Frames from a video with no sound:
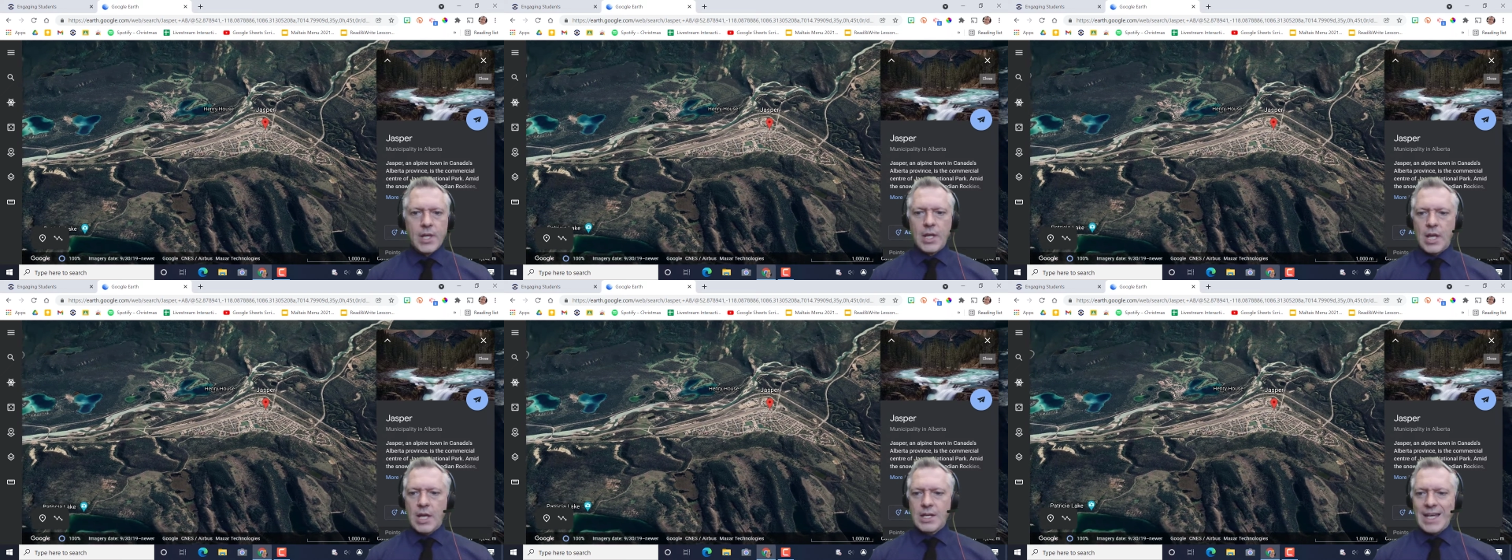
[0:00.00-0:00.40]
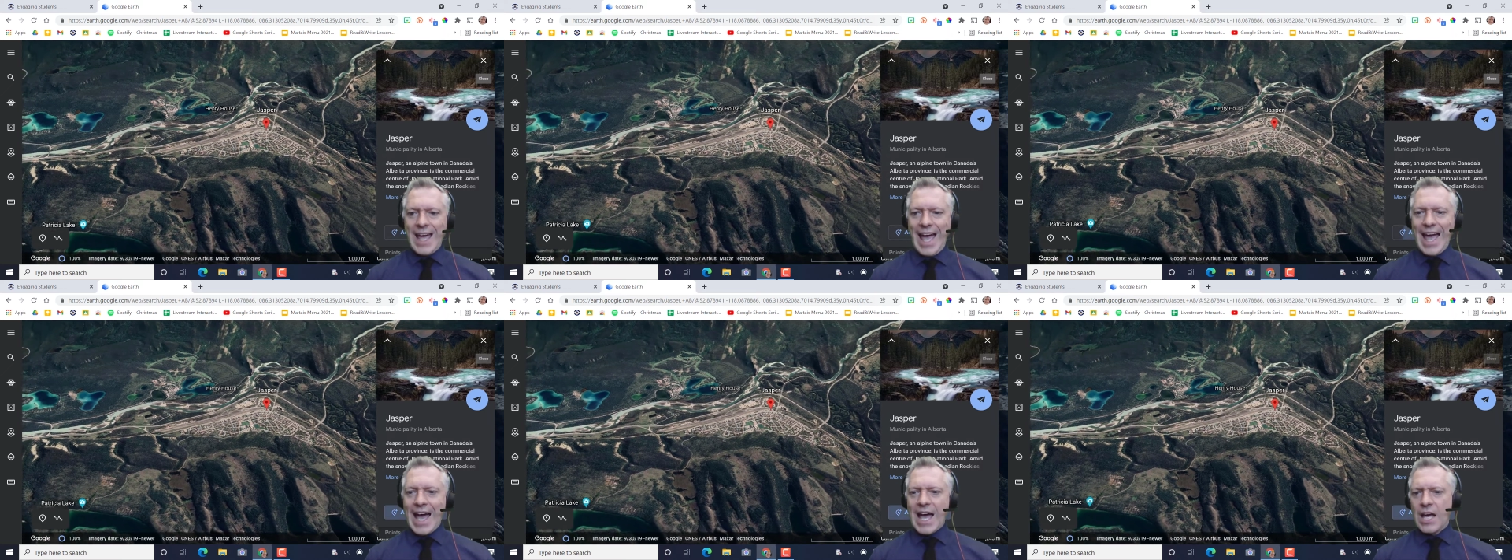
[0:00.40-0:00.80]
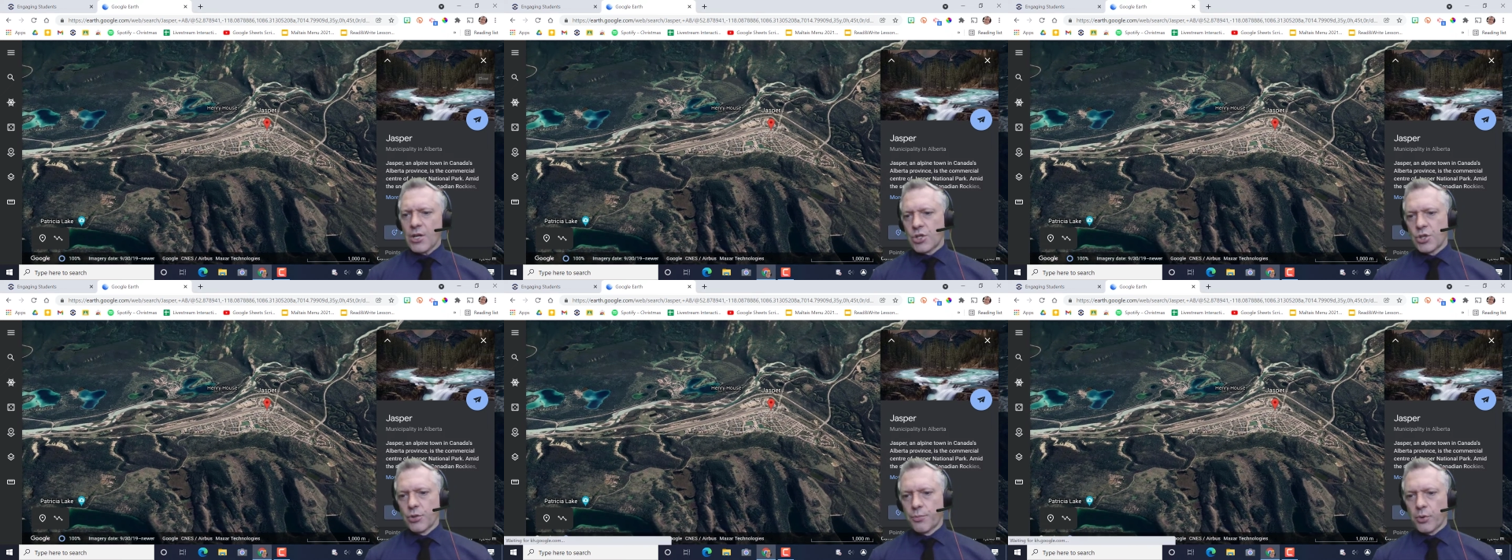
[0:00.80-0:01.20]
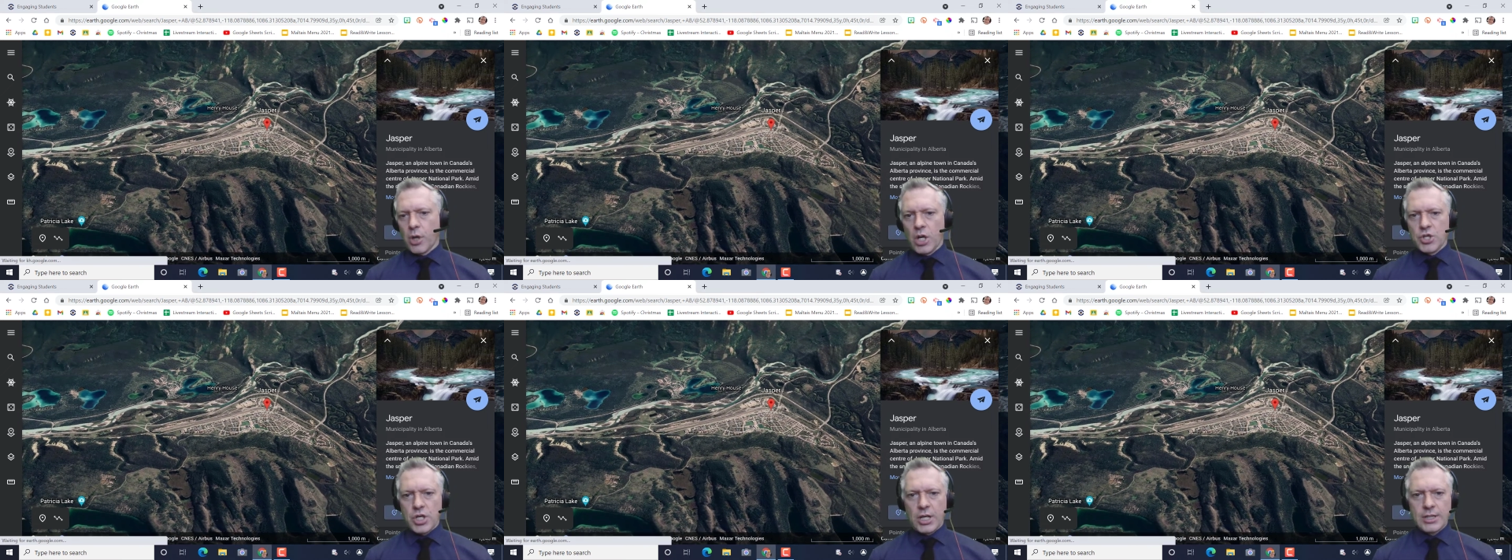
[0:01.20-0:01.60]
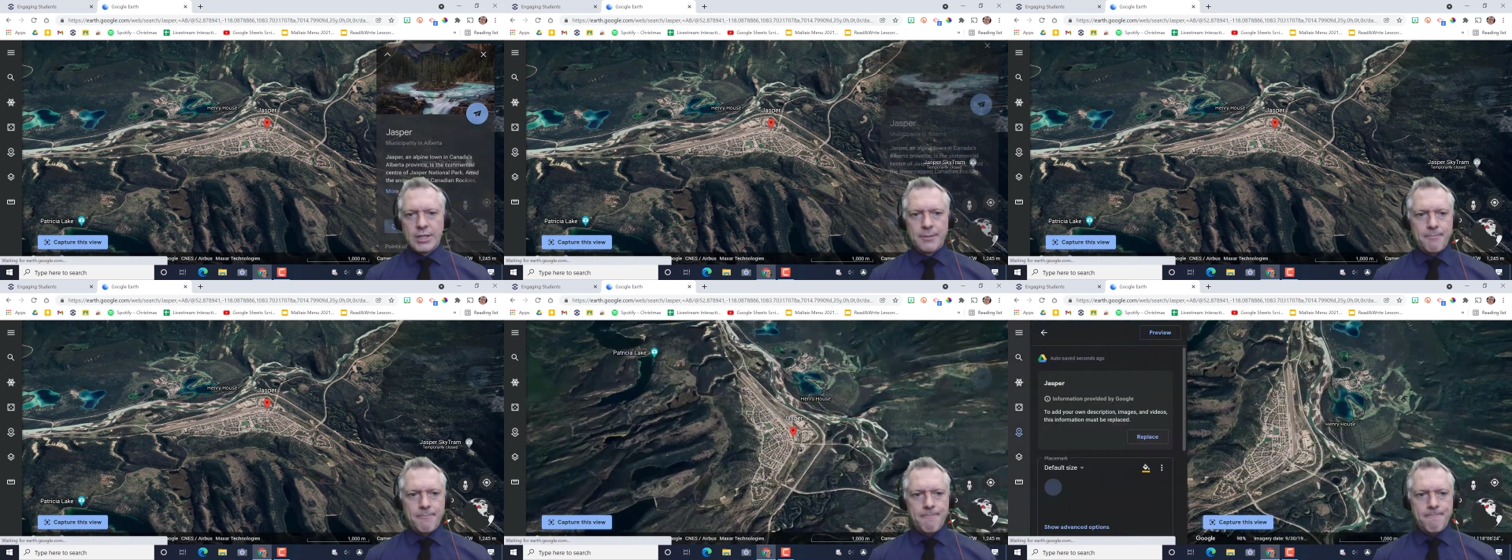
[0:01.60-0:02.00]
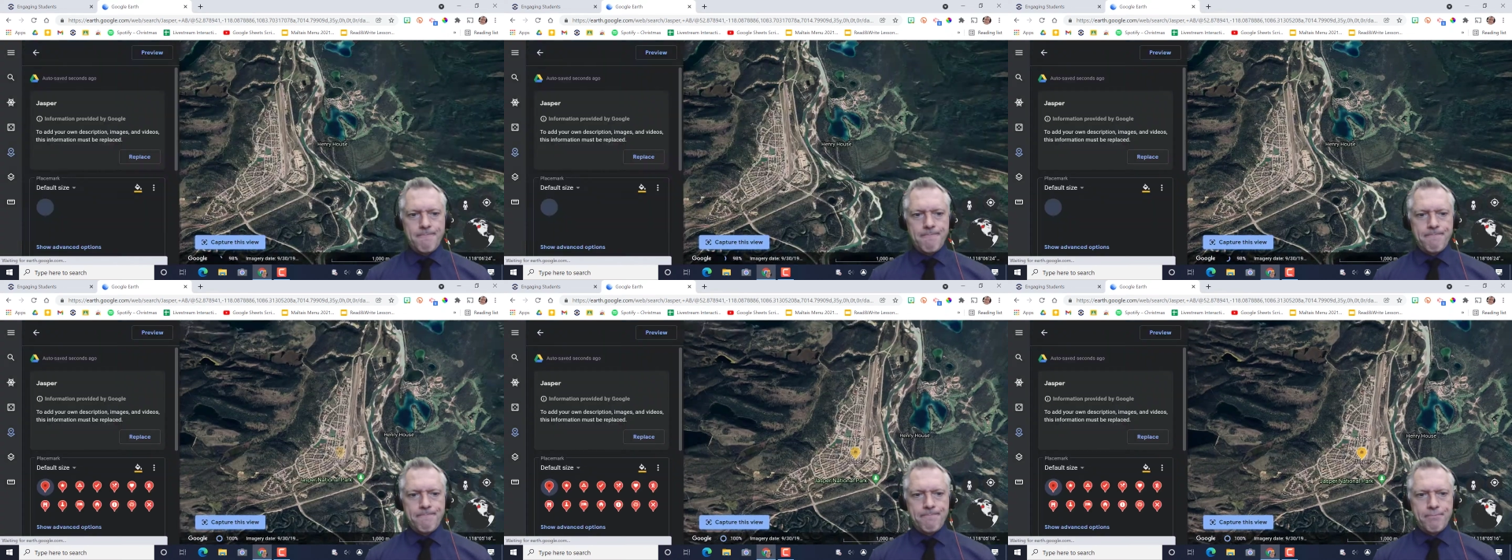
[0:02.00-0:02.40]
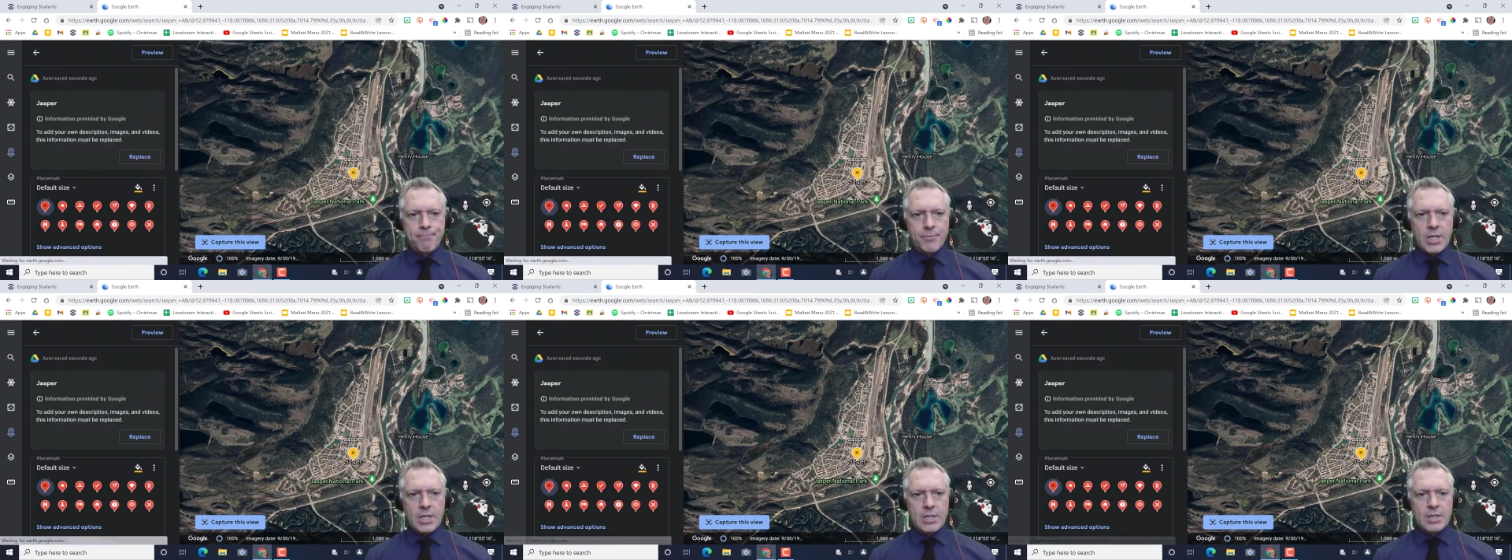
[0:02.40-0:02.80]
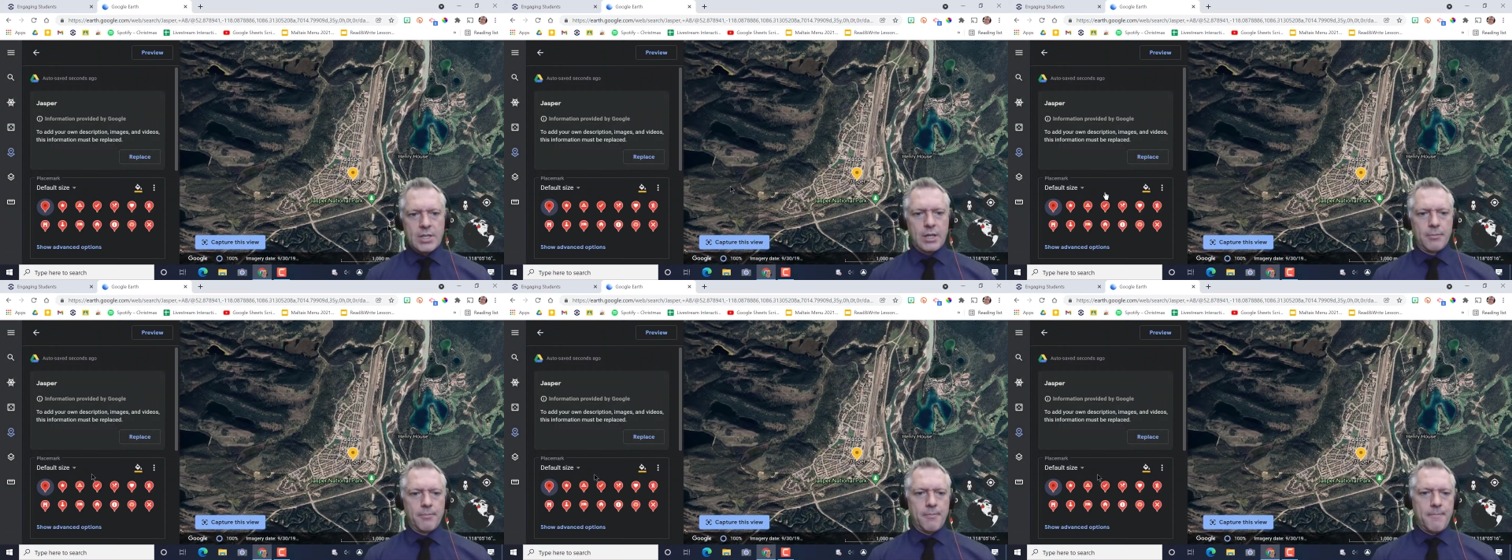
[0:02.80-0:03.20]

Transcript: and add to project. Done.